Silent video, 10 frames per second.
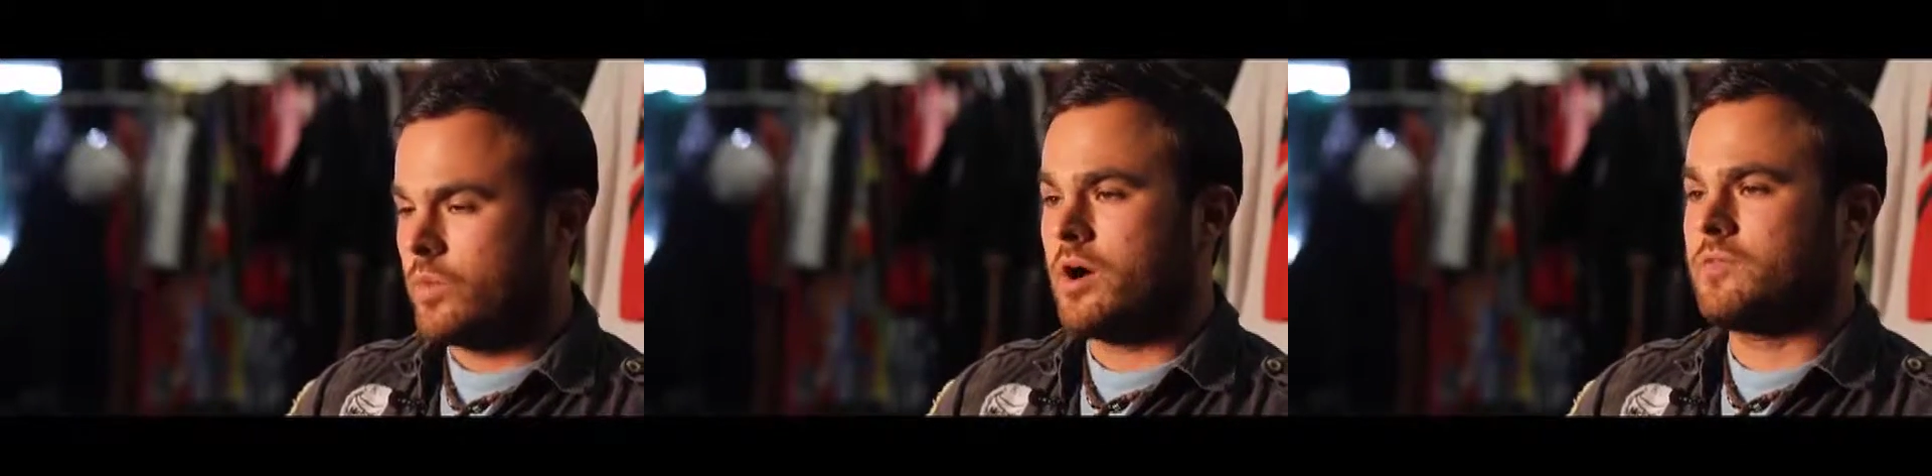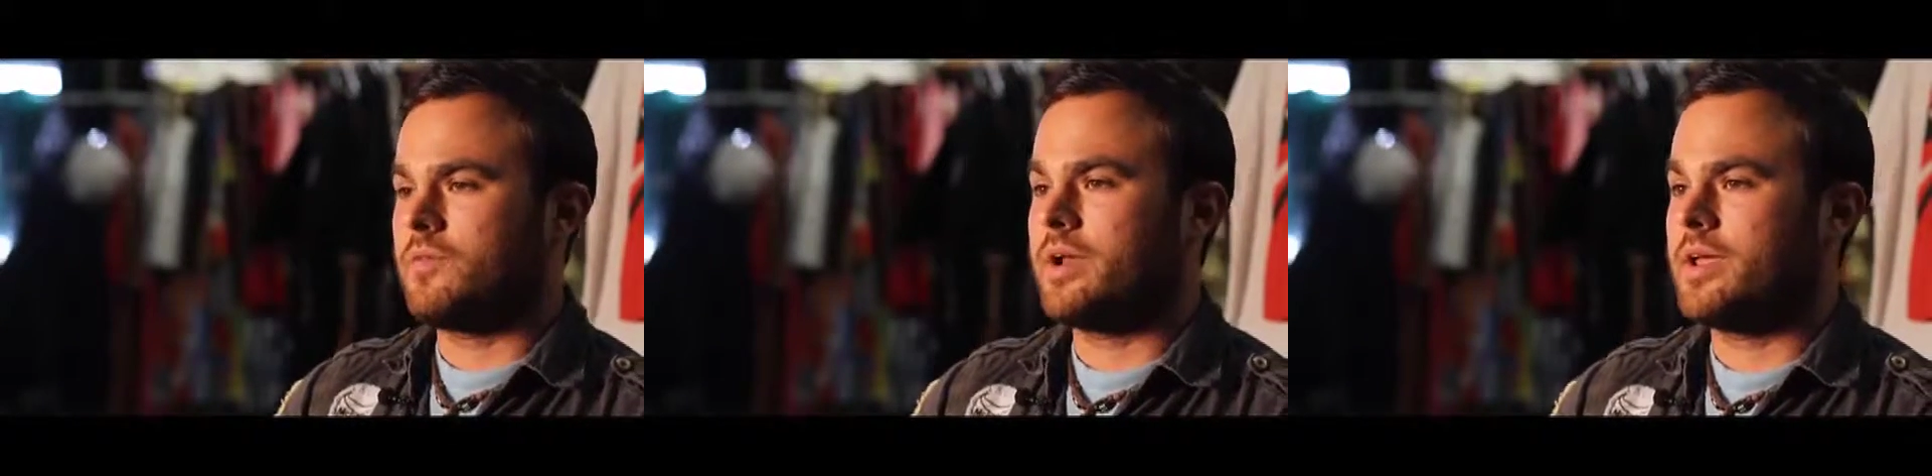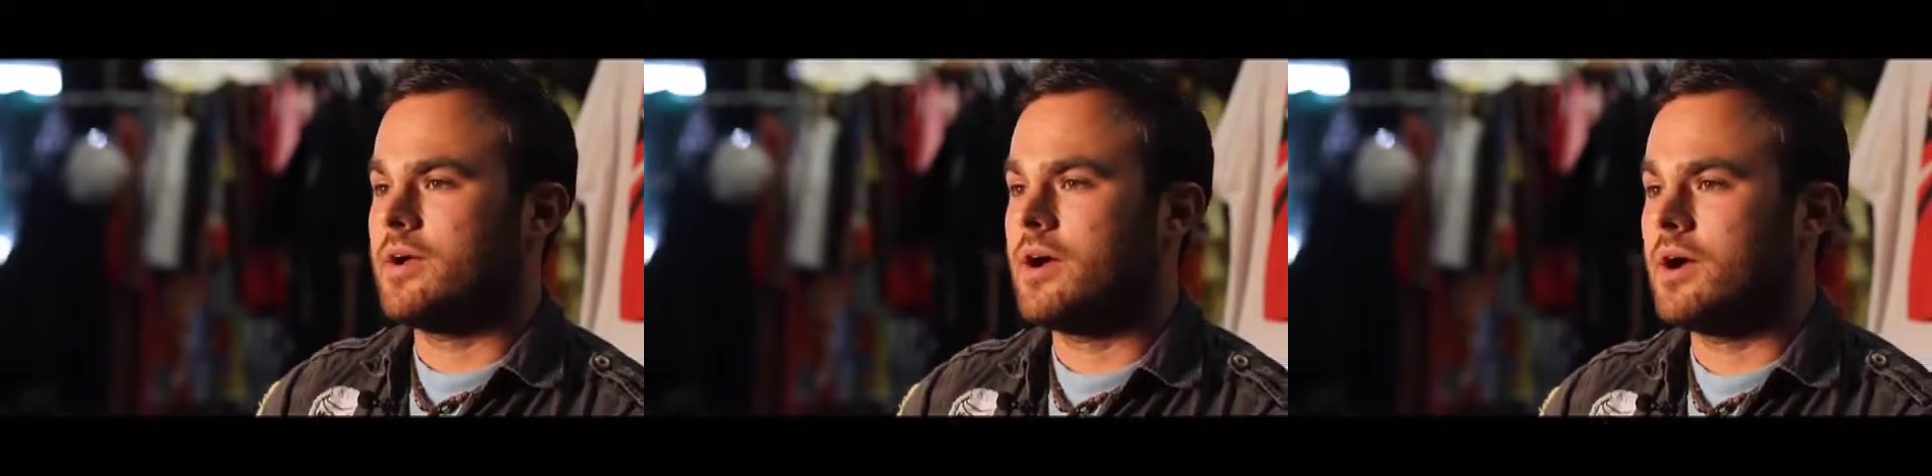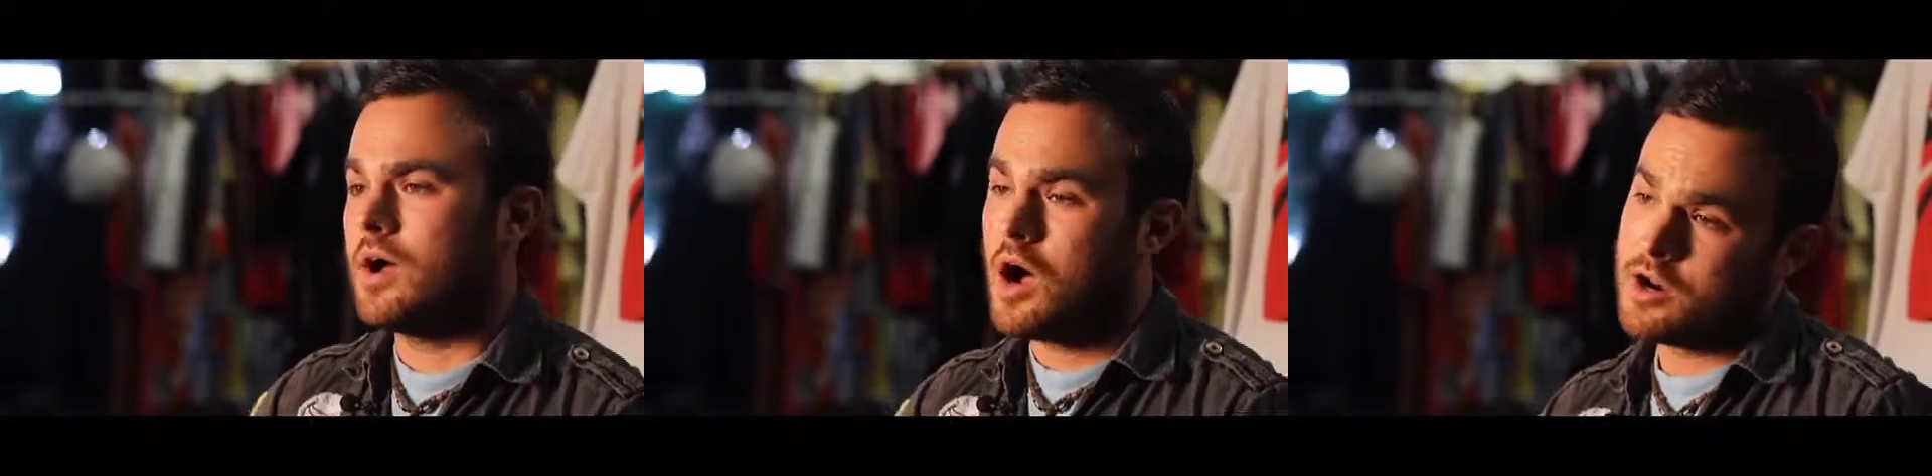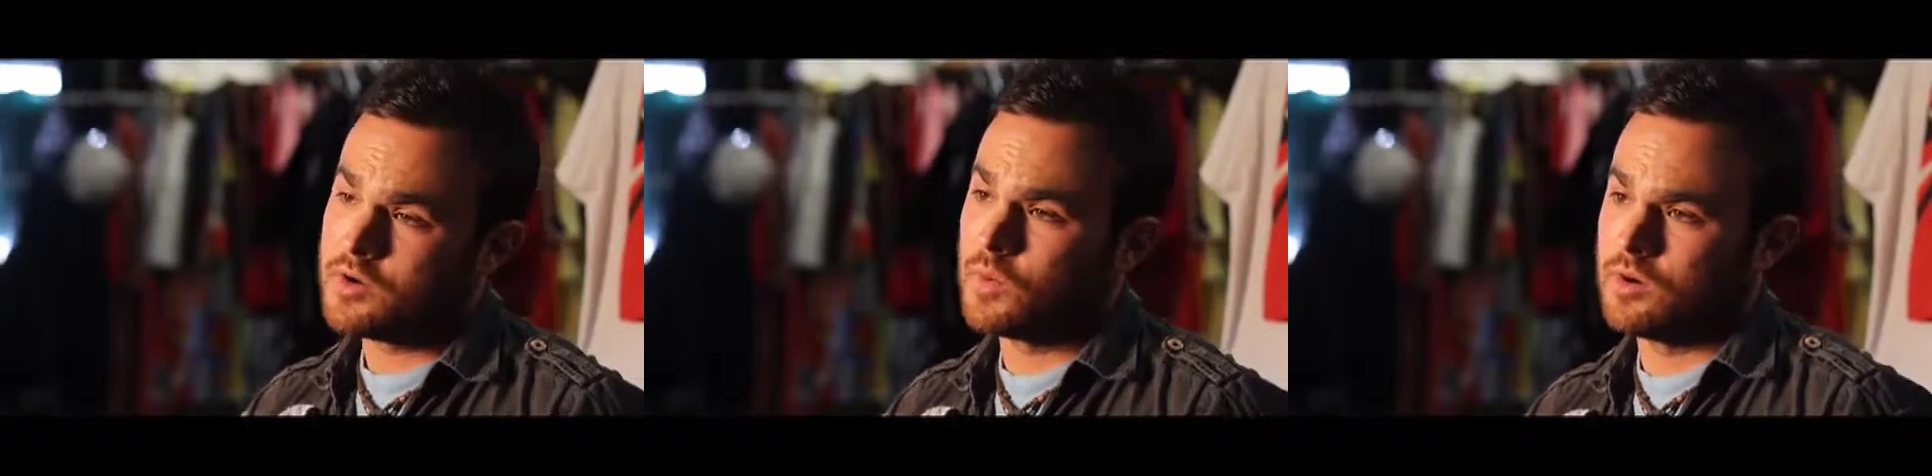we offer a uh,
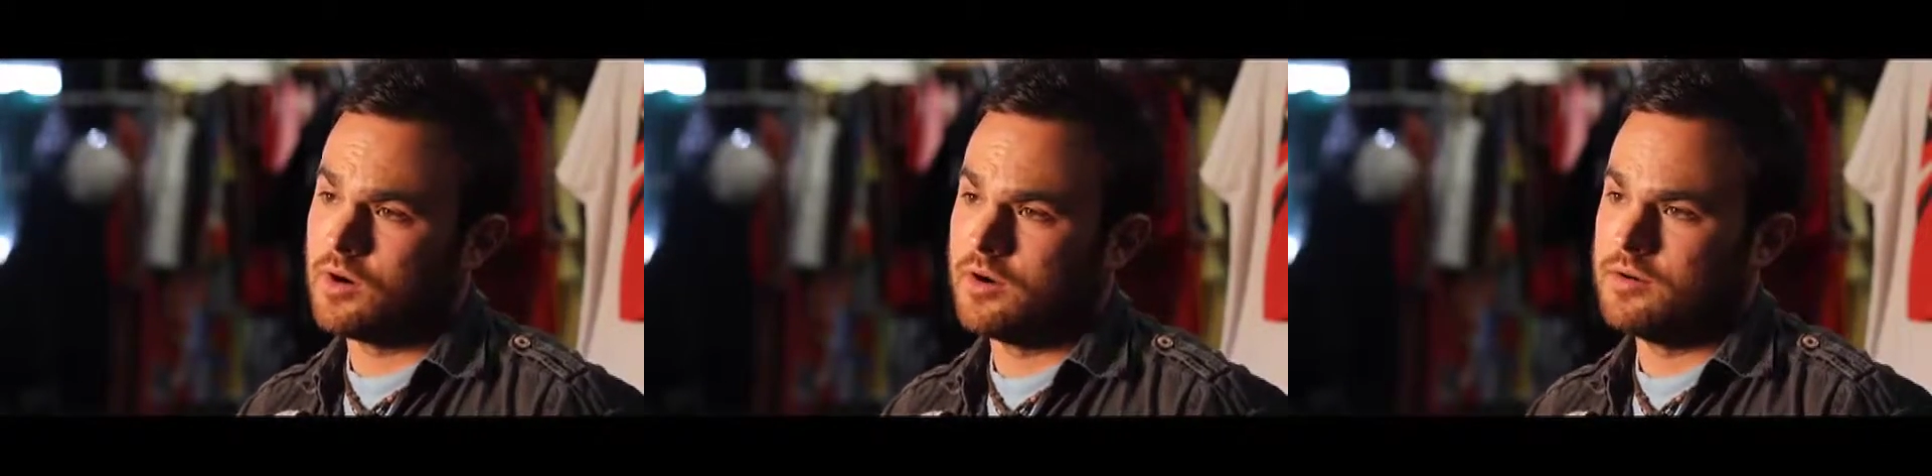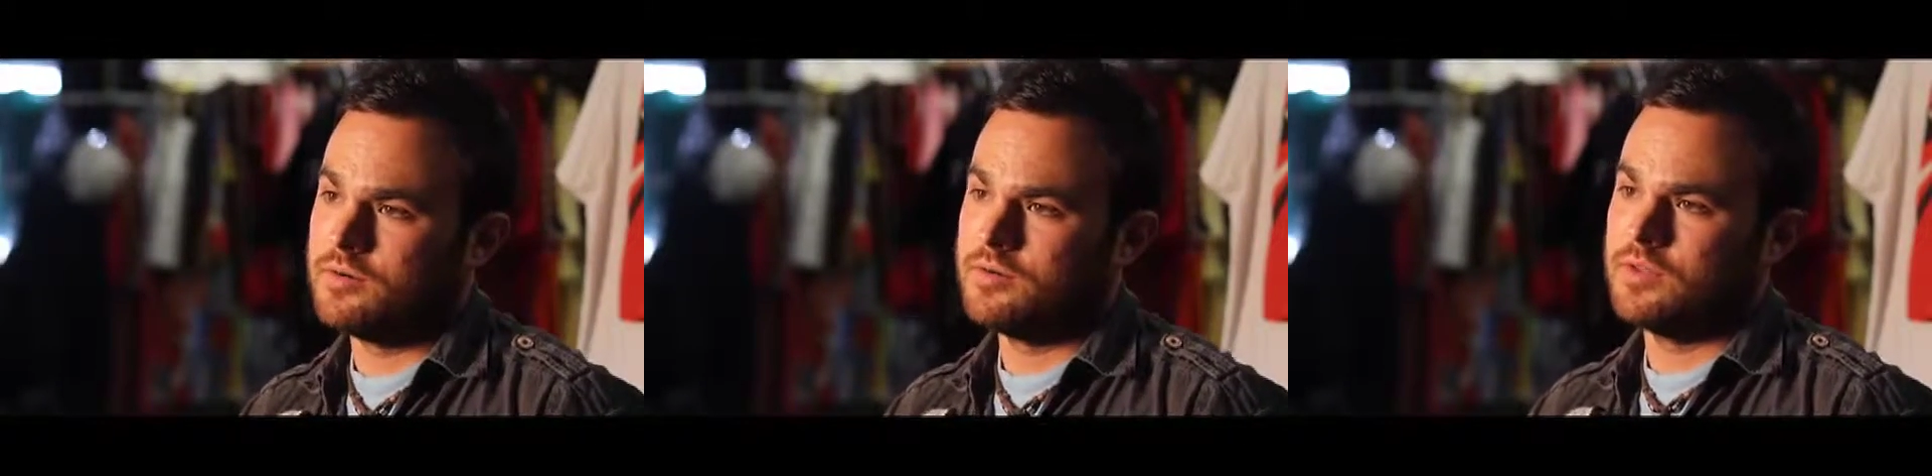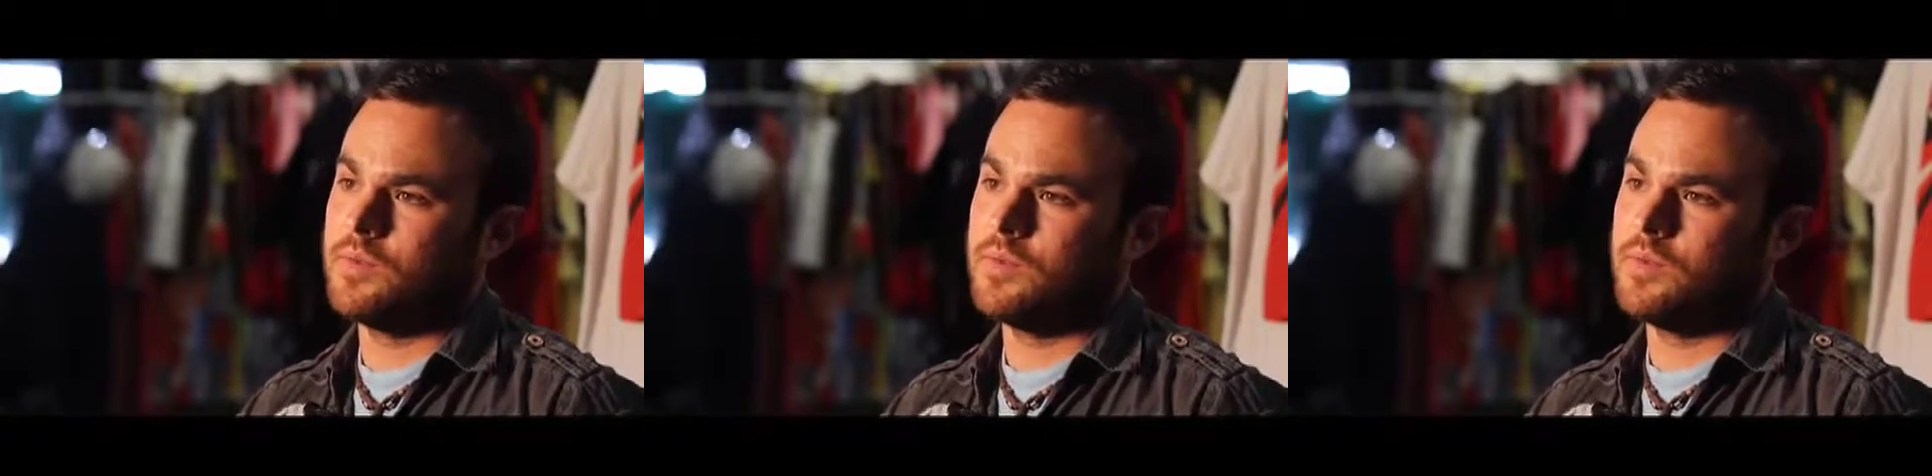Encore card.